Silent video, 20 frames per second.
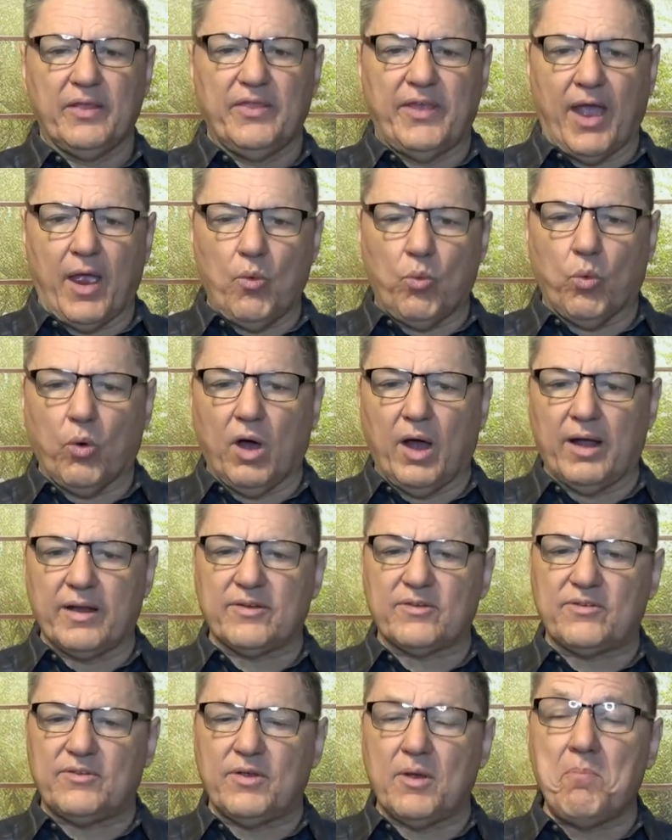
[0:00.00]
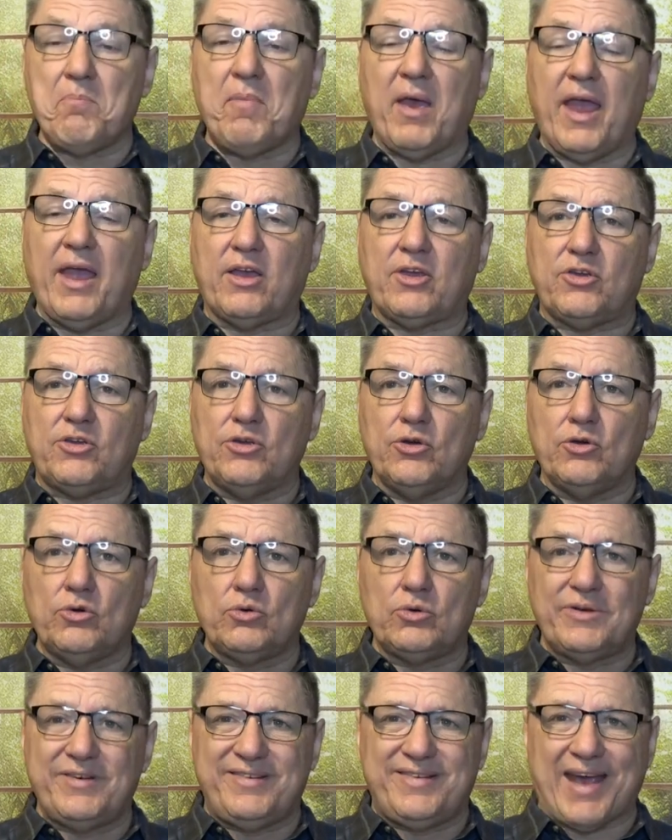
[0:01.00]
They want to make
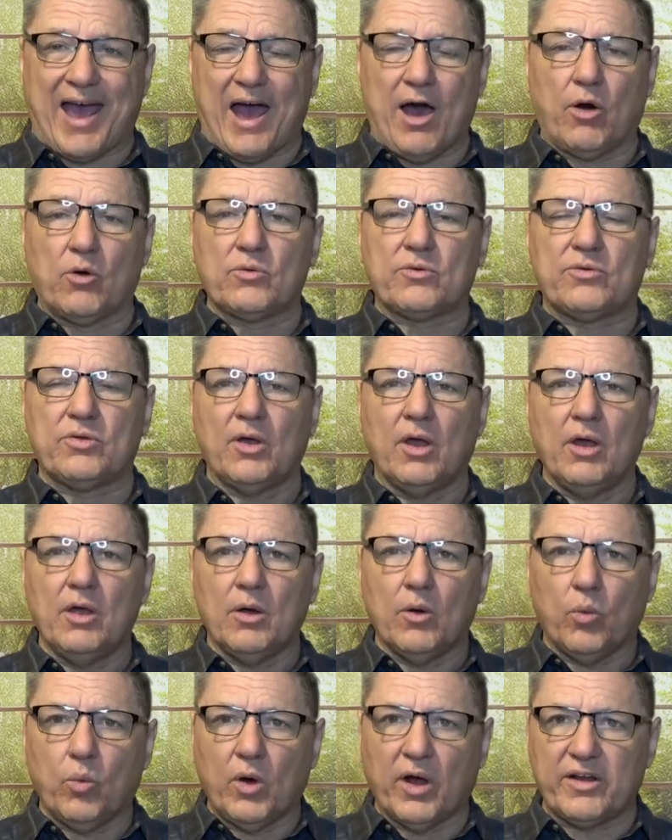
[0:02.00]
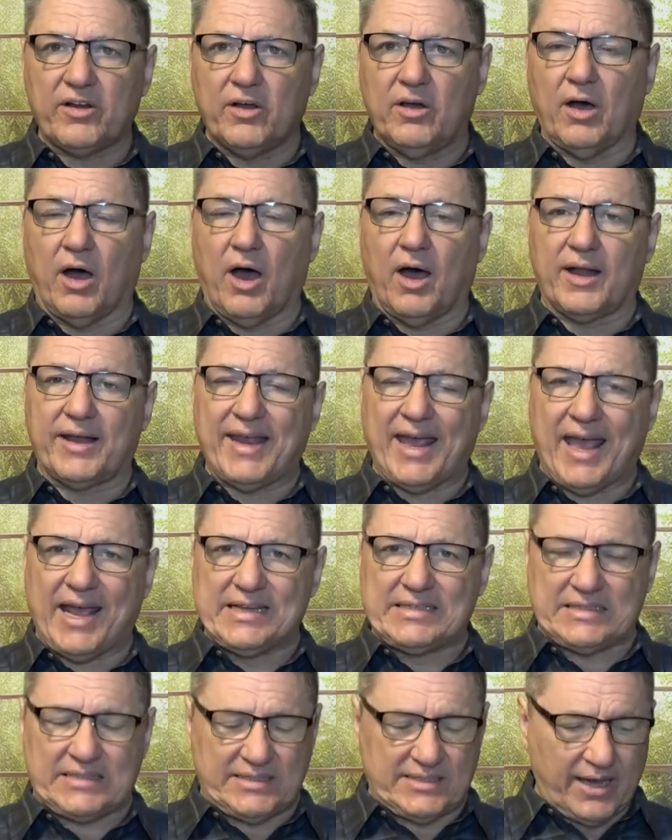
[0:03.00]
you doubt what God
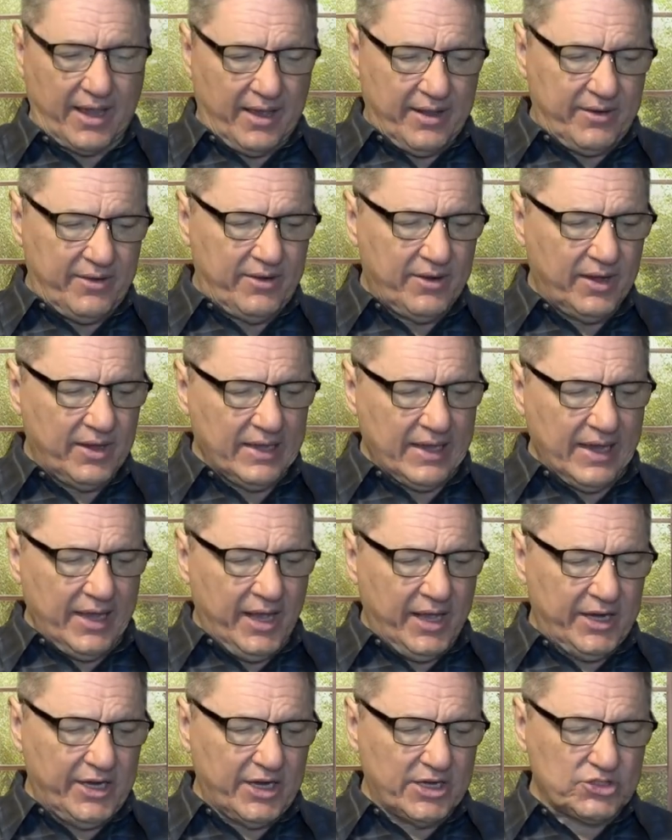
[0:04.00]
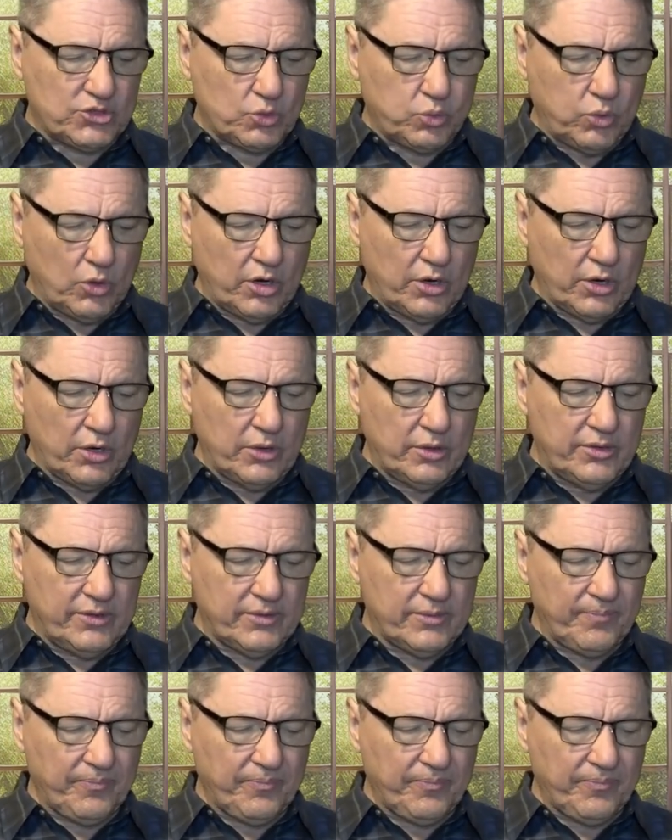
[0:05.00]
has said in His Word.